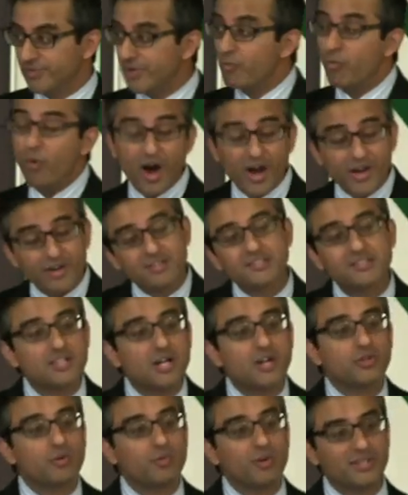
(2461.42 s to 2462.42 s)
the water is
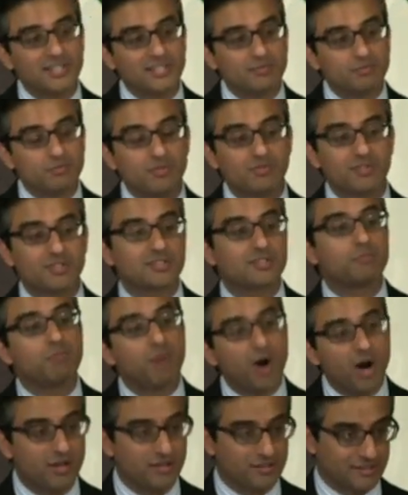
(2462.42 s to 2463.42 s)
not the one that's moved, it's the
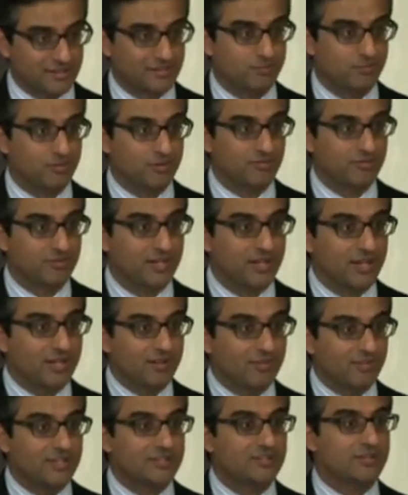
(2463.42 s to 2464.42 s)
bottle that's moved,
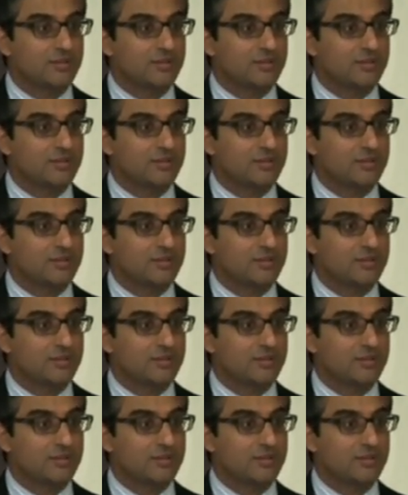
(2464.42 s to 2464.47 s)
right?